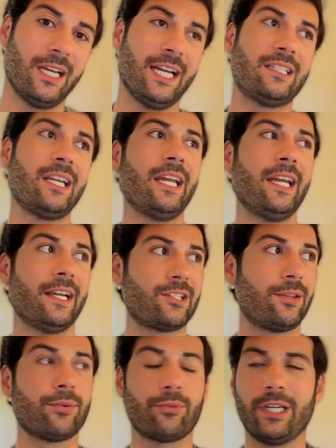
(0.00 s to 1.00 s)
it takes
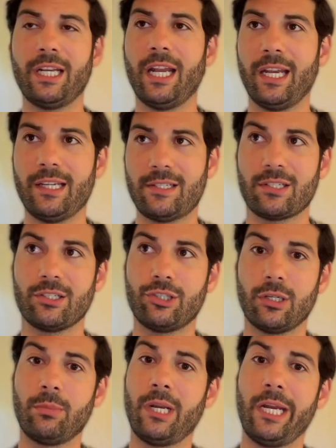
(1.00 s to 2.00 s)
three days to
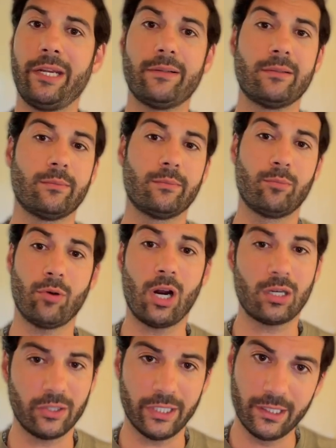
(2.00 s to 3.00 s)
germinate
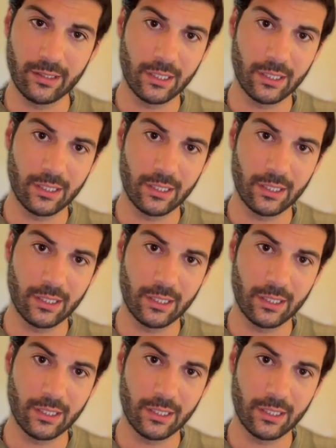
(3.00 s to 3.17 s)
broccoli,